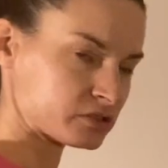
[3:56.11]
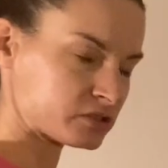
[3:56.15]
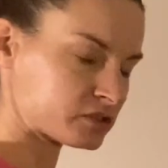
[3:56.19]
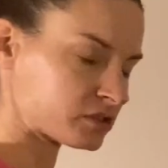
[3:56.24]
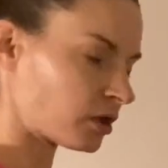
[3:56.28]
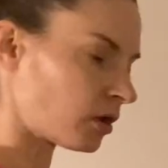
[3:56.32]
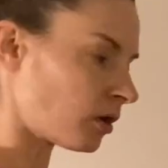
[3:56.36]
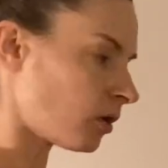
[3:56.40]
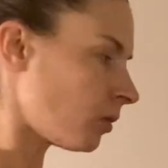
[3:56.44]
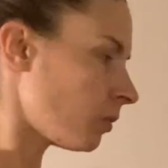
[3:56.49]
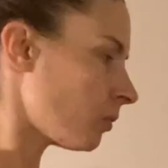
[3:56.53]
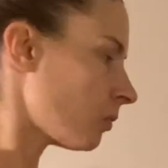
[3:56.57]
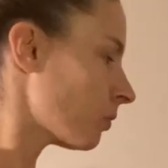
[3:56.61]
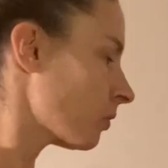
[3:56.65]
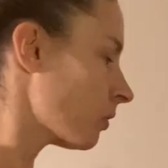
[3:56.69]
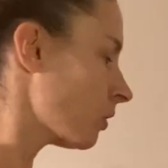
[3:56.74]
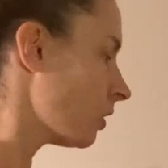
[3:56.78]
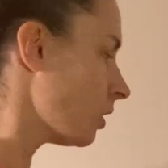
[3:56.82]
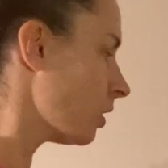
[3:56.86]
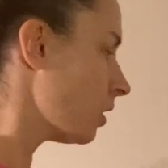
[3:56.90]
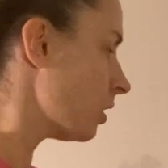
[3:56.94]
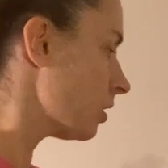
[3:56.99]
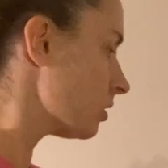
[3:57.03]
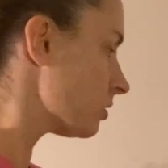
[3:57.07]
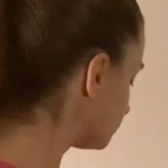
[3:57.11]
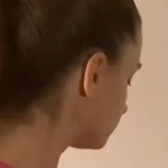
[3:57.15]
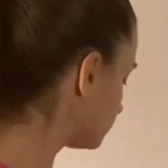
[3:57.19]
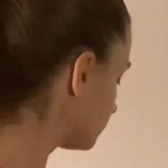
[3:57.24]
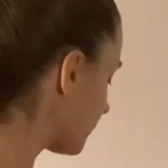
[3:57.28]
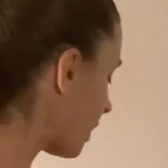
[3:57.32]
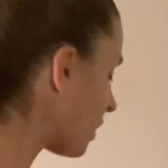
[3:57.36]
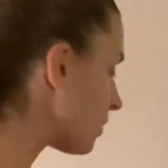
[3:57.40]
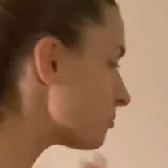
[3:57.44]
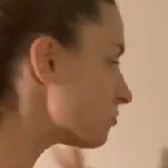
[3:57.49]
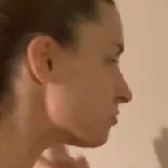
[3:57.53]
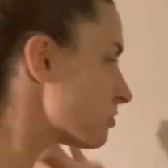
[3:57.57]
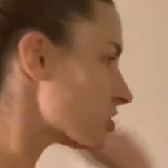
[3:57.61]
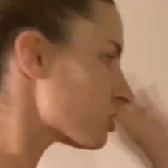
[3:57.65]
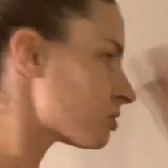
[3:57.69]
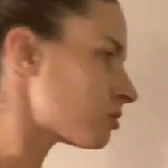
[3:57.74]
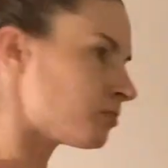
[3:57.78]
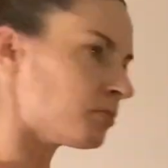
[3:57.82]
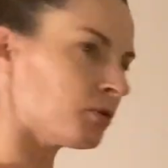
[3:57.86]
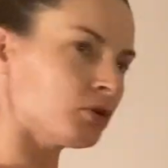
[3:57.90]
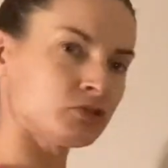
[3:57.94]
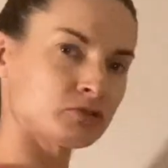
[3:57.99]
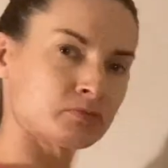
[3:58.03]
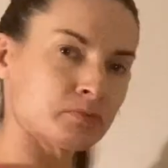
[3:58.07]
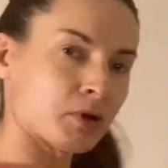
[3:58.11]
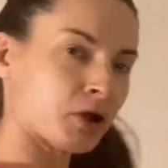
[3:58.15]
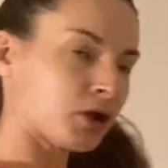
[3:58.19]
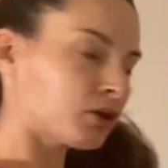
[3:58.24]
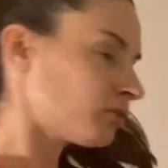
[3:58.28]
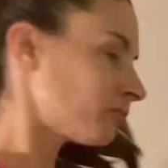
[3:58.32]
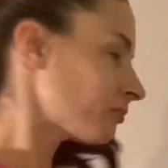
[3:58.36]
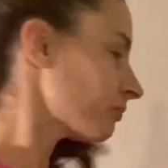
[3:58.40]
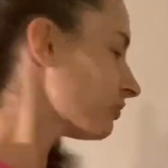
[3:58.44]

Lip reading: So that would be in a postpartum